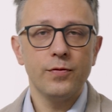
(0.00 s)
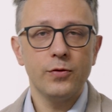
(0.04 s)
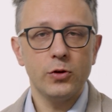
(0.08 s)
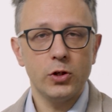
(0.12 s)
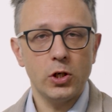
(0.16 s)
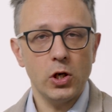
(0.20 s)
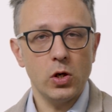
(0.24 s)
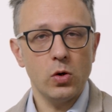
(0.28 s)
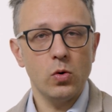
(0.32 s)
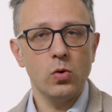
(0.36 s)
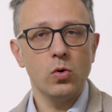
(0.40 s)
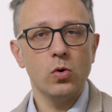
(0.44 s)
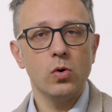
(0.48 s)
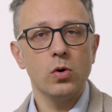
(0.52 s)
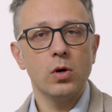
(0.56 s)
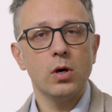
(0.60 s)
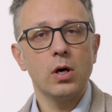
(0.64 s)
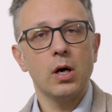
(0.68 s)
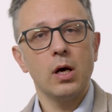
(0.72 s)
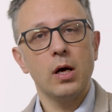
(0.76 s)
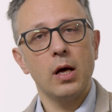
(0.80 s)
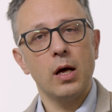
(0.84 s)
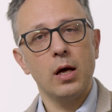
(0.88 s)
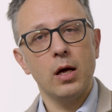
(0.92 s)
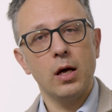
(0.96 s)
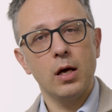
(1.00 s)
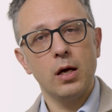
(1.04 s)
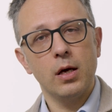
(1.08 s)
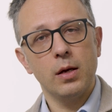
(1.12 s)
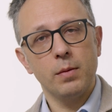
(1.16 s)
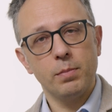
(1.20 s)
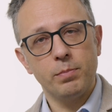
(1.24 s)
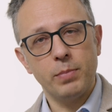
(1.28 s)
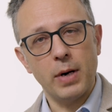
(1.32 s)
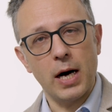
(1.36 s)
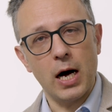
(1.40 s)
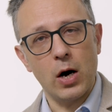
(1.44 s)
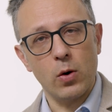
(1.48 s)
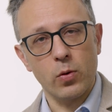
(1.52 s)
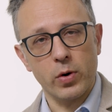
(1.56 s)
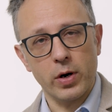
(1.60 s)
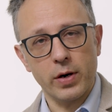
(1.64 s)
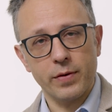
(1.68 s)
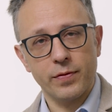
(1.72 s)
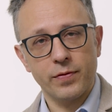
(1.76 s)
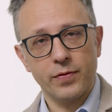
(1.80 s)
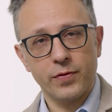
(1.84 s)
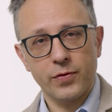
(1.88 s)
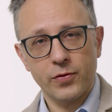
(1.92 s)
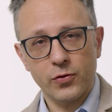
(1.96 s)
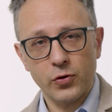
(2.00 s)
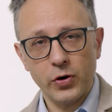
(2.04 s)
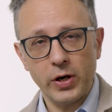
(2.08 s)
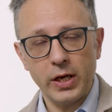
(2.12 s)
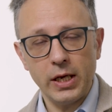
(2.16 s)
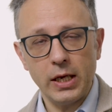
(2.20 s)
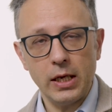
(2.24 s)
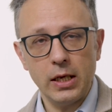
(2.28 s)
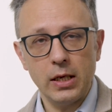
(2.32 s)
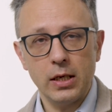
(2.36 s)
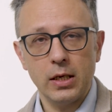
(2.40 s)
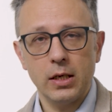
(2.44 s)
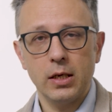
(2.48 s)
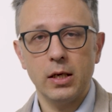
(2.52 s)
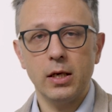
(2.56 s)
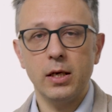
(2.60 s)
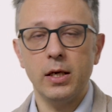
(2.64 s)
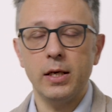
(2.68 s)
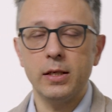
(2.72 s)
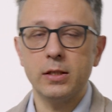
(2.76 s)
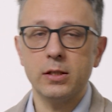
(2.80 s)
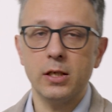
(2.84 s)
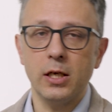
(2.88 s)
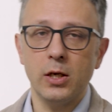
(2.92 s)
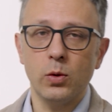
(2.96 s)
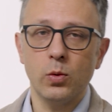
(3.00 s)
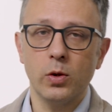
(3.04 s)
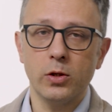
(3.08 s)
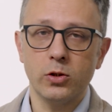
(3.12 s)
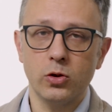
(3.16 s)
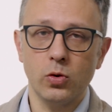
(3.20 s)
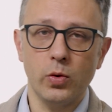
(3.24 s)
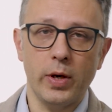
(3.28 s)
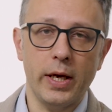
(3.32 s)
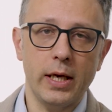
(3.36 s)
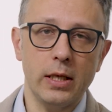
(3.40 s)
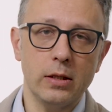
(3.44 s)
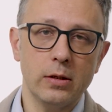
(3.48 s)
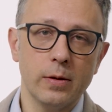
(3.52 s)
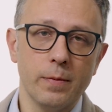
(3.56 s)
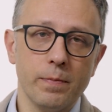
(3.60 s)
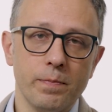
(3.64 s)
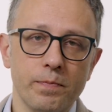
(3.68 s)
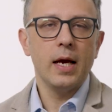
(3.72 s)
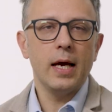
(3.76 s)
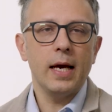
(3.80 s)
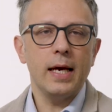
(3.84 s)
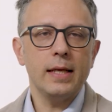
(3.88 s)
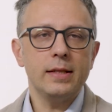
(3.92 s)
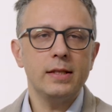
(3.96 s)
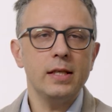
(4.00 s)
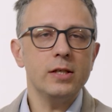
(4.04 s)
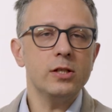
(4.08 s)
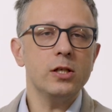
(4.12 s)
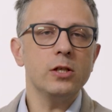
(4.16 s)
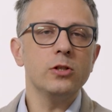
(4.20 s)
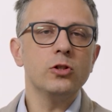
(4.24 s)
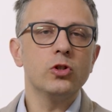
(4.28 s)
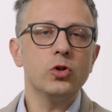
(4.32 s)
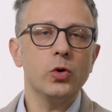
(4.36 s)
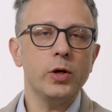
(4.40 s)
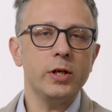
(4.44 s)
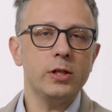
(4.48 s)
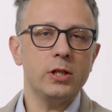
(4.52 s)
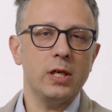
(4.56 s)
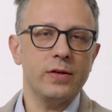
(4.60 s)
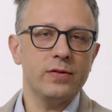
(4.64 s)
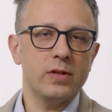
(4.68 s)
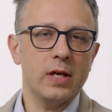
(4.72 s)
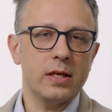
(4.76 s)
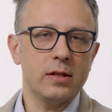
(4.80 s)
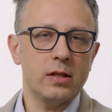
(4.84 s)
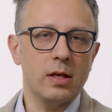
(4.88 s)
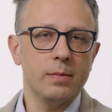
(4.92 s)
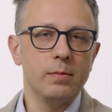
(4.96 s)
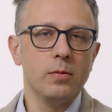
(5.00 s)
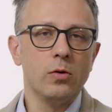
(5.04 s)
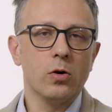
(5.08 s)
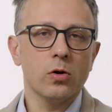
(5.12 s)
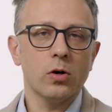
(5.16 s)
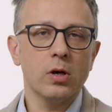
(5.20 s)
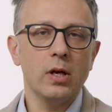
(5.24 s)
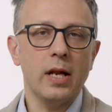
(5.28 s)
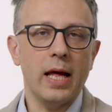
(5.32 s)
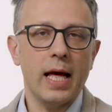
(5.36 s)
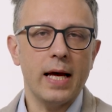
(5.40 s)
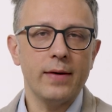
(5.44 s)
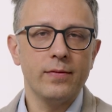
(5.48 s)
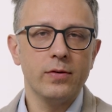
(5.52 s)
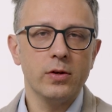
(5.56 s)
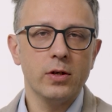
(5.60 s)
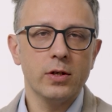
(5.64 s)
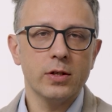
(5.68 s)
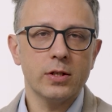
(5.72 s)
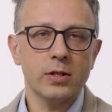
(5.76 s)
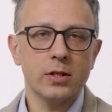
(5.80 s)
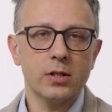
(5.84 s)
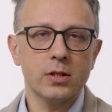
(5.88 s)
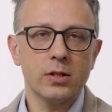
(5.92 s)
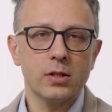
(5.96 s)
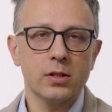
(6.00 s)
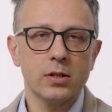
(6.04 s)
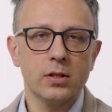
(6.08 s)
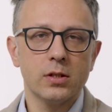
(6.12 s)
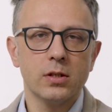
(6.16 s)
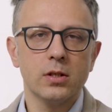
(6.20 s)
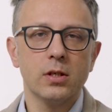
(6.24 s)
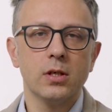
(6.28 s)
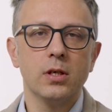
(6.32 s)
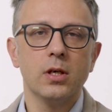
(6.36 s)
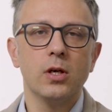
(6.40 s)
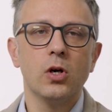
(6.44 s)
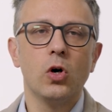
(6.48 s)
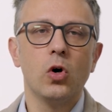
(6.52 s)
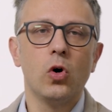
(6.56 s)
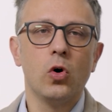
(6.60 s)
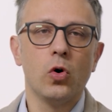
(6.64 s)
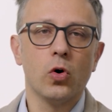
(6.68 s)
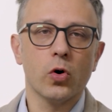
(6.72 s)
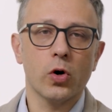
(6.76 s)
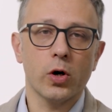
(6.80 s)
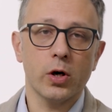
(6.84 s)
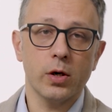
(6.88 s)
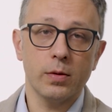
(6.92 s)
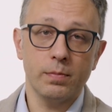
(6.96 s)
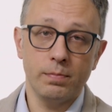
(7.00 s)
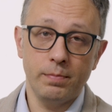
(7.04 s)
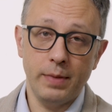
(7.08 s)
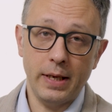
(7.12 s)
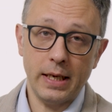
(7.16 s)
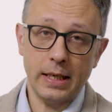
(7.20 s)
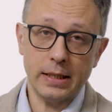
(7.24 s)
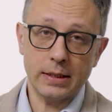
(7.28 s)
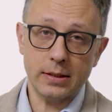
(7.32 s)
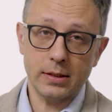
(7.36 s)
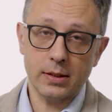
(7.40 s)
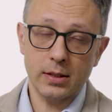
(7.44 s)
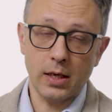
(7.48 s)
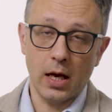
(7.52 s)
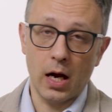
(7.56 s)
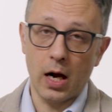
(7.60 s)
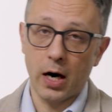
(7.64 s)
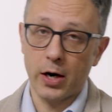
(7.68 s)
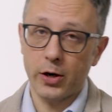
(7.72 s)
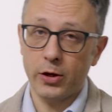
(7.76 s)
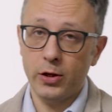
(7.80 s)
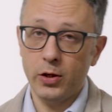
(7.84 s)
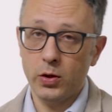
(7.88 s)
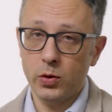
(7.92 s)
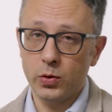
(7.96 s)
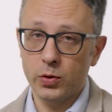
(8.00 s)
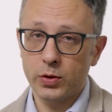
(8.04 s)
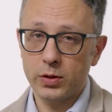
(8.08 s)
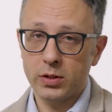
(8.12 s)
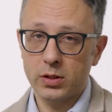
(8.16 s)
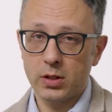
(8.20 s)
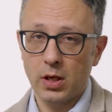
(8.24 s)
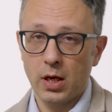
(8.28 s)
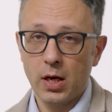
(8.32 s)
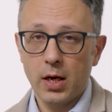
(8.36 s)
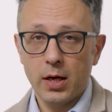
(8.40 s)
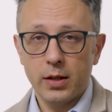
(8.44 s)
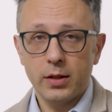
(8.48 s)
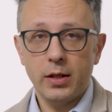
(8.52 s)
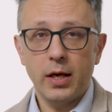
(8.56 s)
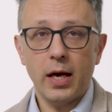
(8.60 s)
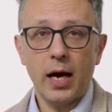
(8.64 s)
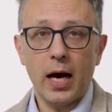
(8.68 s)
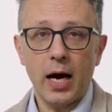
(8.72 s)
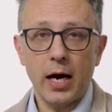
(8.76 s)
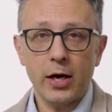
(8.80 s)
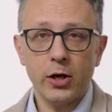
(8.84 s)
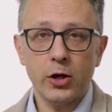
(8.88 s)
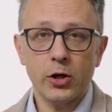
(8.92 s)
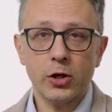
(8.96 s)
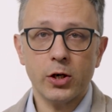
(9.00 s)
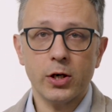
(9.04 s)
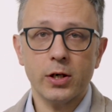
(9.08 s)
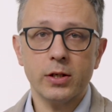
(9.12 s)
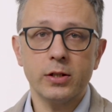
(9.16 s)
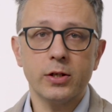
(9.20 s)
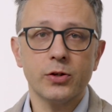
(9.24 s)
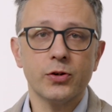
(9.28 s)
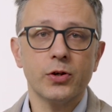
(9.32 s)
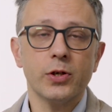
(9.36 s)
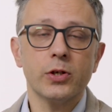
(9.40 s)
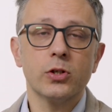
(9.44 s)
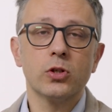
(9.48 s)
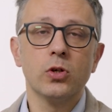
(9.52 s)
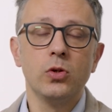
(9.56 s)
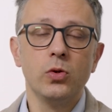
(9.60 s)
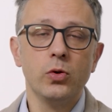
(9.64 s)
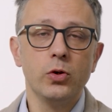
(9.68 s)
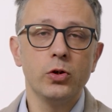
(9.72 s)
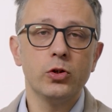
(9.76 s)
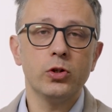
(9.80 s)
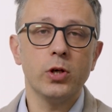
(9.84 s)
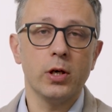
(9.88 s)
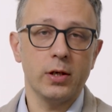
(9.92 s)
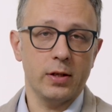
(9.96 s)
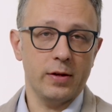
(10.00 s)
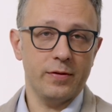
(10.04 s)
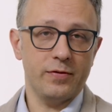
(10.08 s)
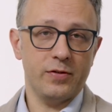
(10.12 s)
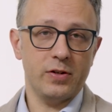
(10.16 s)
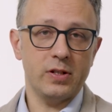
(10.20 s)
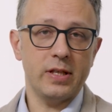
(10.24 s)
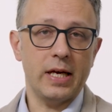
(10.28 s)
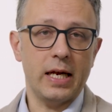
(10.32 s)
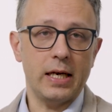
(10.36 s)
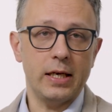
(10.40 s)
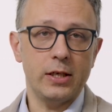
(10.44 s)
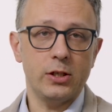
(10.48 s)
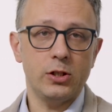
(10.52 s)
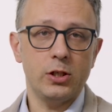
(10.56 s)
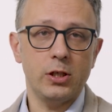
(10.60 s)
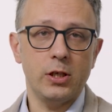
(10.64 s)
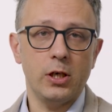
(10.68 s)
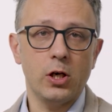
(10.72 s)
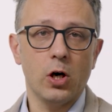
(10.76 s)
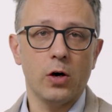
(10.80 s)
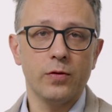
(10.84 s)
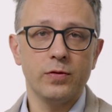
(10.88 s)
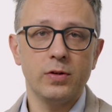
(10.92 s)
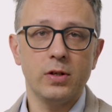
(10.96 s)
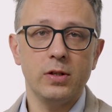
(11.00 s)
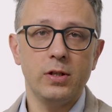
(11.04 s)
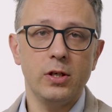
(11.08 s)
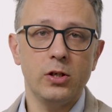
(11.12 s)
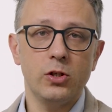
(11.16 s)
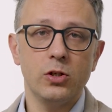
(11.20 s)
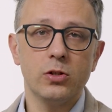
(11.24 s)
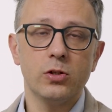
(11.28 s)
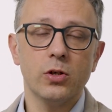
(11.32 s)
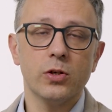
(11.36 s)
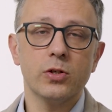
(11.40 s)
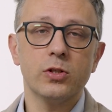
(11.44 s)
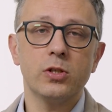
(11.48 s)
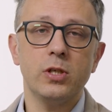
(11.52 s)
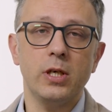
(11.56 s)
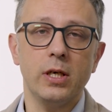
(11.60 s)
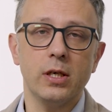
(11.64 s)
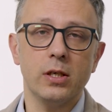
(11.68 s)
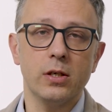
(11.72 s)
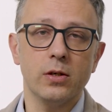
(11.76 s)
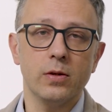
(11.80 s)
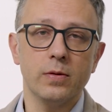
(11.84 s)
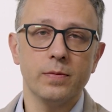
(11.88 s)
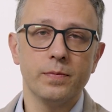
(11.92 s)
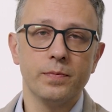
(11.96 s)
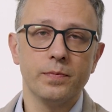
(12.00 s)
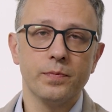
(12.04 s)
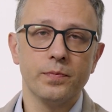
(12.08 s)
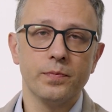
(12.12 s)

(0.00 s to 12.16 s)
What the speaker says: 2 power 3 is equal to 8. It is intuitive that the more levels or bits are used, the higher the resolution and fidelity of the digital signal.